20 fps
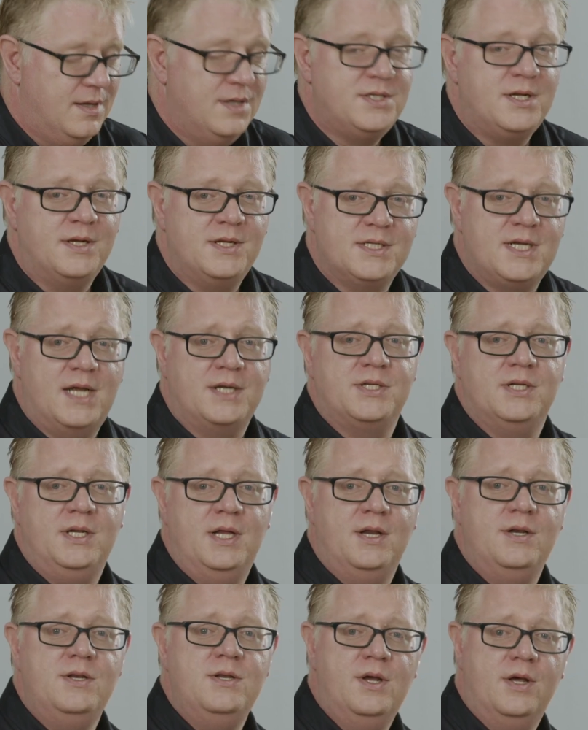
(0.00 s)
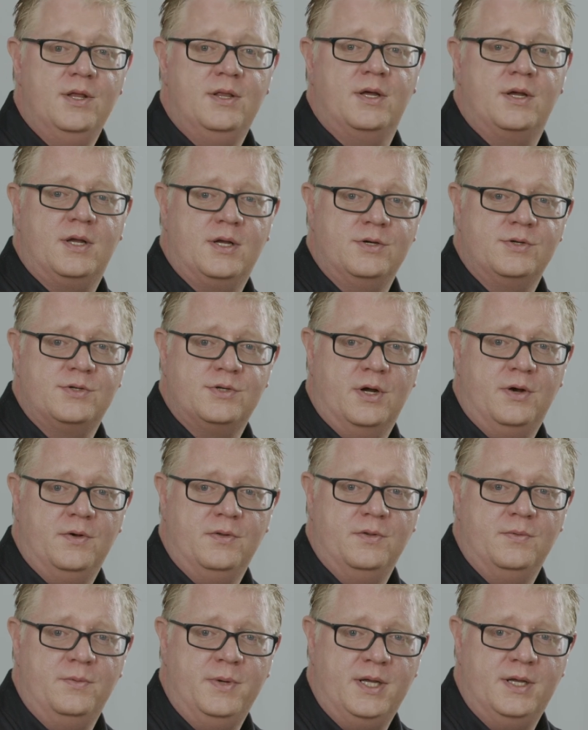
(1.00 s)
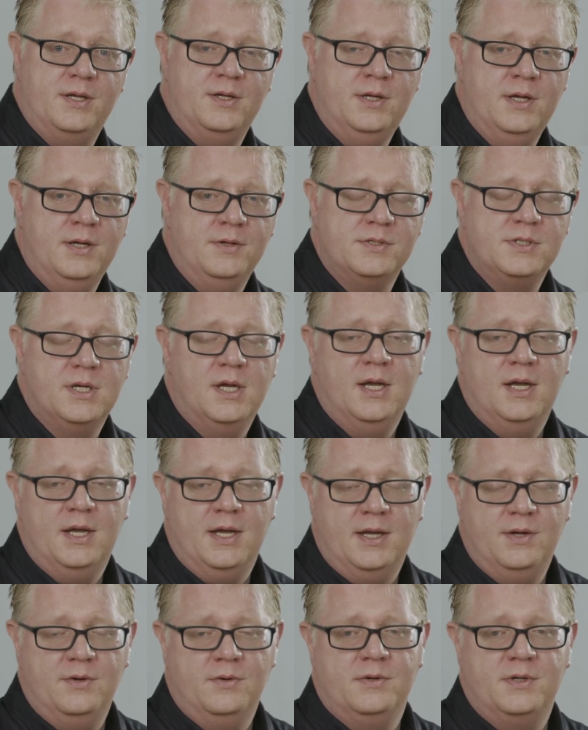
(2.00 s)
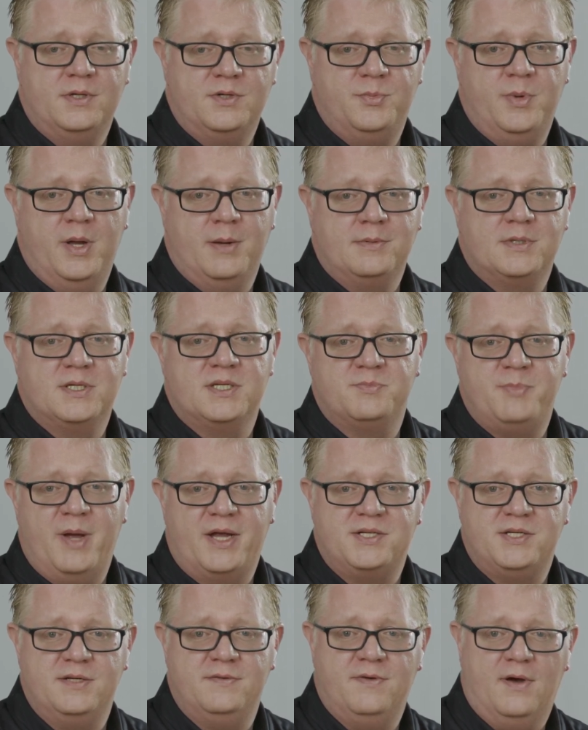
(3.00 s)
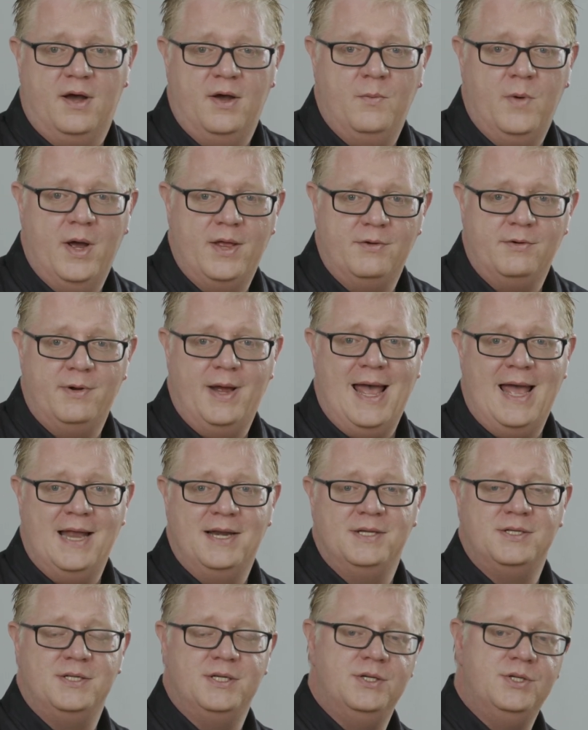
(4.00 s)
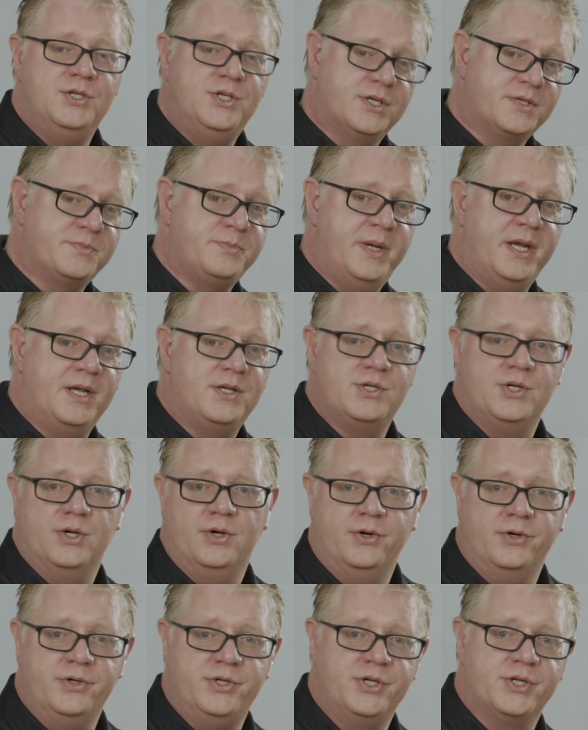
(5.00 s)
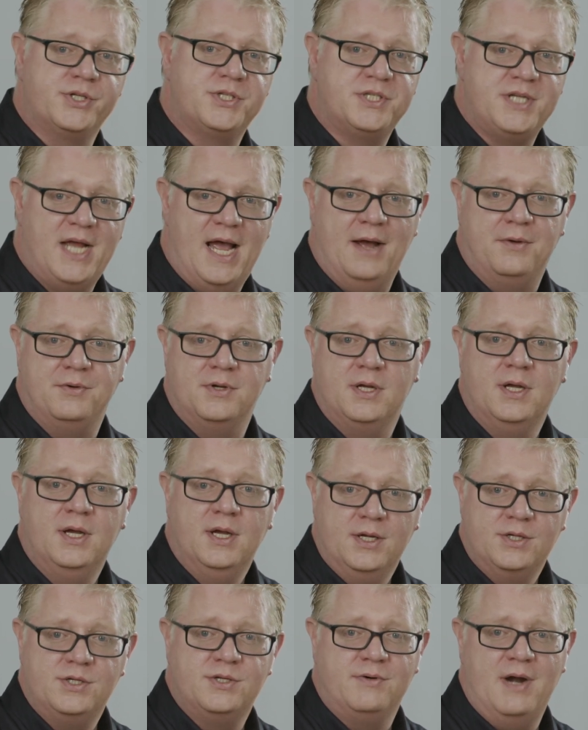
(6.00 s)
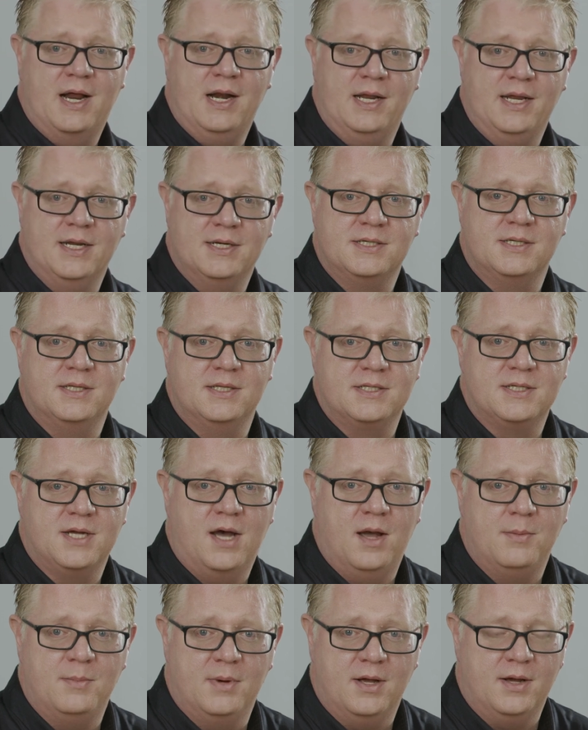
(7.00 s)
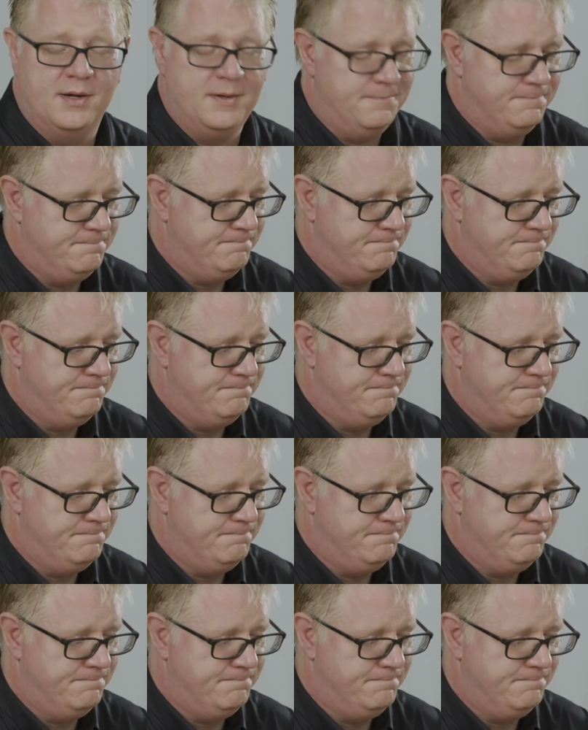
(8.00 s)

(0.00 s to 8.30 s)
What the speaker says: So there's actually another control that we can use in order to be able to specify whether we're editing just picture or just sound directly into the timeline.